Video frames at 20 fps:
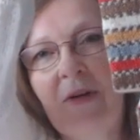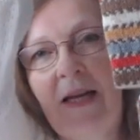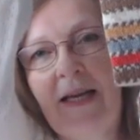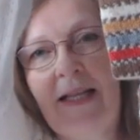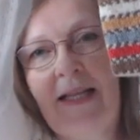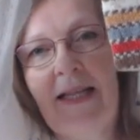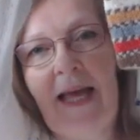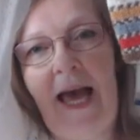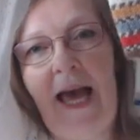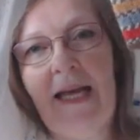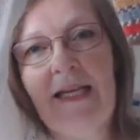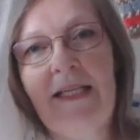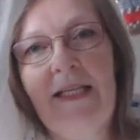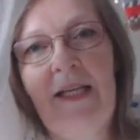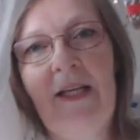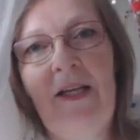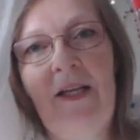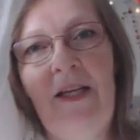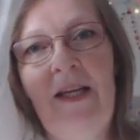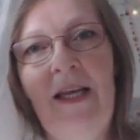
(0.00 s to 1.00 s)
of like
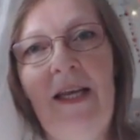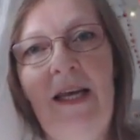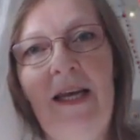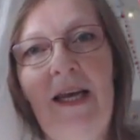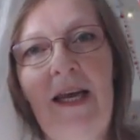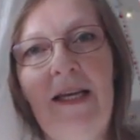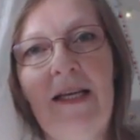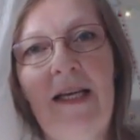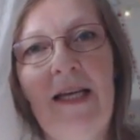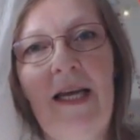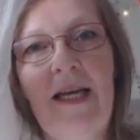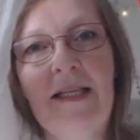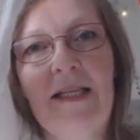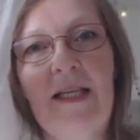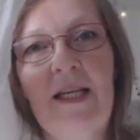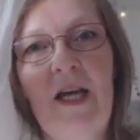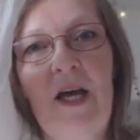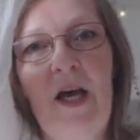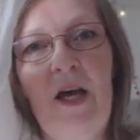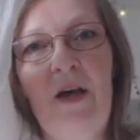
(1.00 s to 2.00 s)
that, and I had a
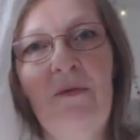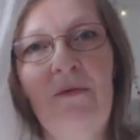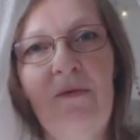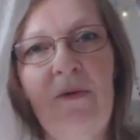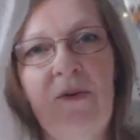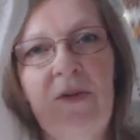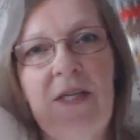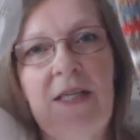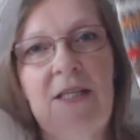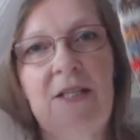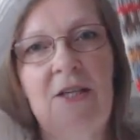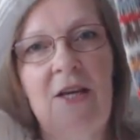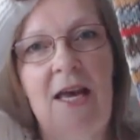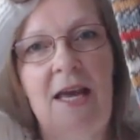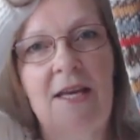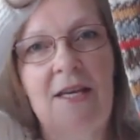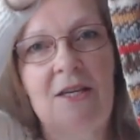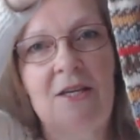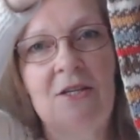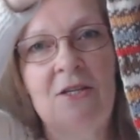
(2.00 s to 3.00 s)
cuff on each
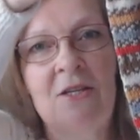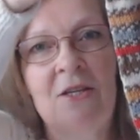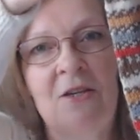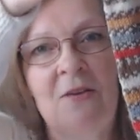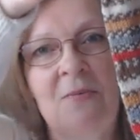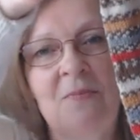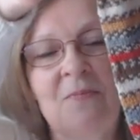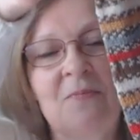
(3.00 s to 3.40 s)
end,